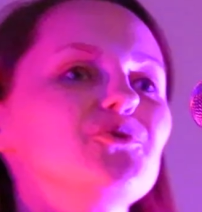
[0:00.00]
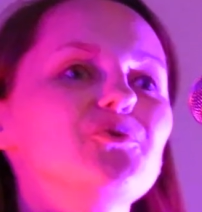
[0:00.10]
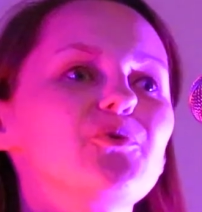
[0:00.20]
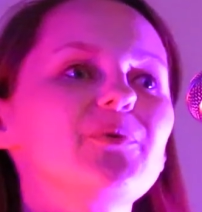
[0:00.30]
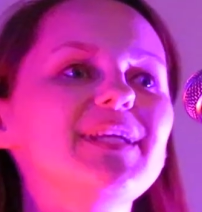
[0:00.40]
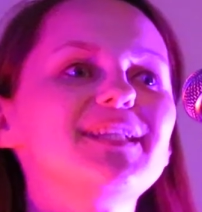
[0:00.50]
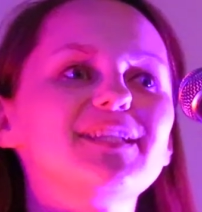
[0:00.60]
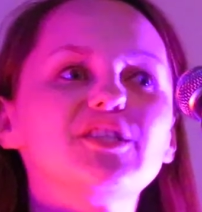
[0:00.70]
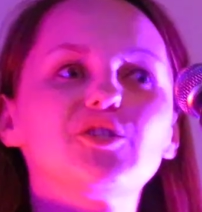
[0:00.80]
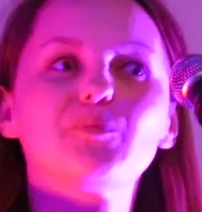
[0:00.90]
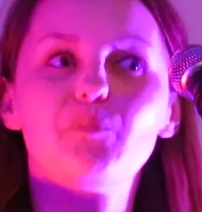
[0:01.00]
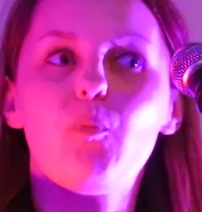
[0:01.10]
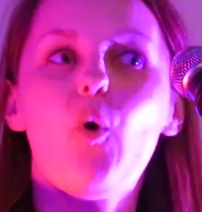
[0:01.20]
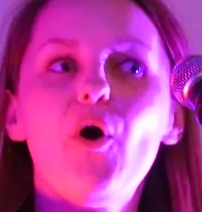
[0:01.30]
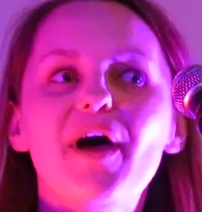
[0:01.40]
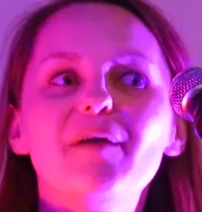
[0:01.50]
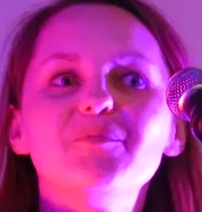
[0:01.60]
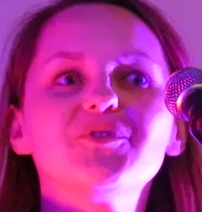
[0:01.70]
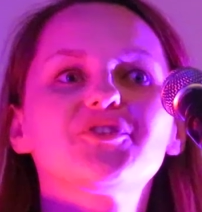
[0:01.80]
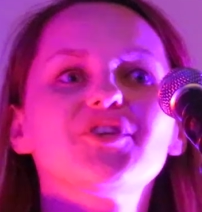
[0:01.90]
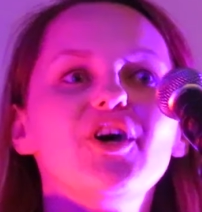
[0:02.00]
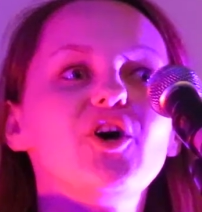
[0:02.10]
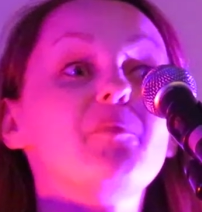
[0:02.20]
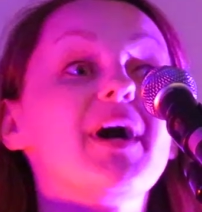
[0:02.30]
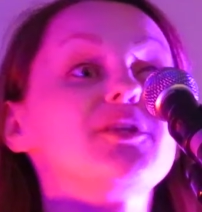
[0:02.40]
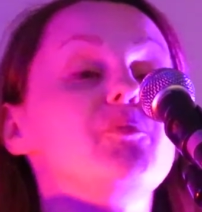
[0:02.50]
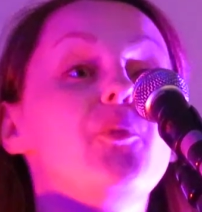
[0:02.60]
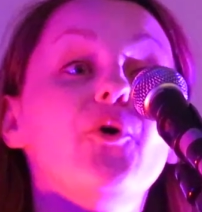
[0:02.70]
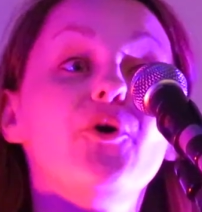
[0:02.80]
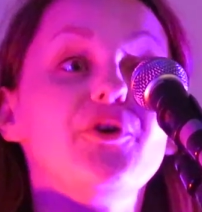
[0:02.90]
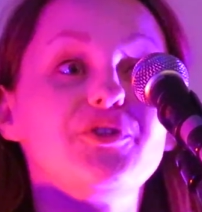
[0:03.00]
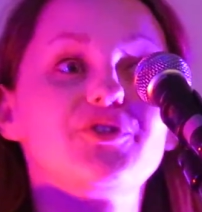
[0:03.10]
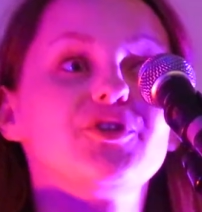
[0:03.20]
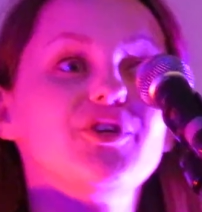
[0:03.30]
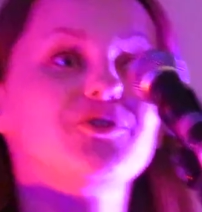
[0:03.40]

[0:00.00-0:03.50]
to read his poems about birds,